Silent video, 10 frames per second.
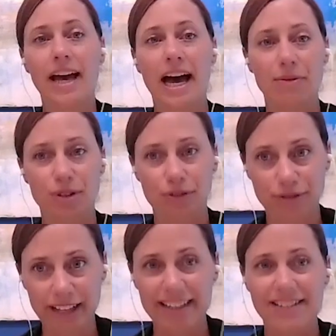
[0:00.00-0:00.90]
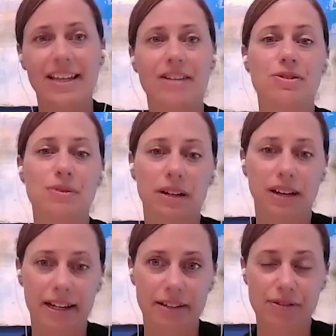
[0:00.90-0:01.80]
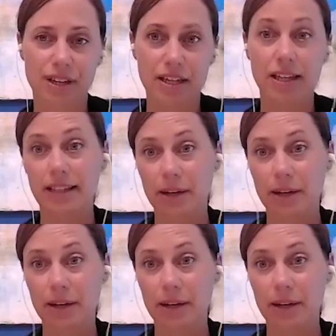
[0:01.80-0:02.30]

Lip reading: and reflect and do the kind of thinking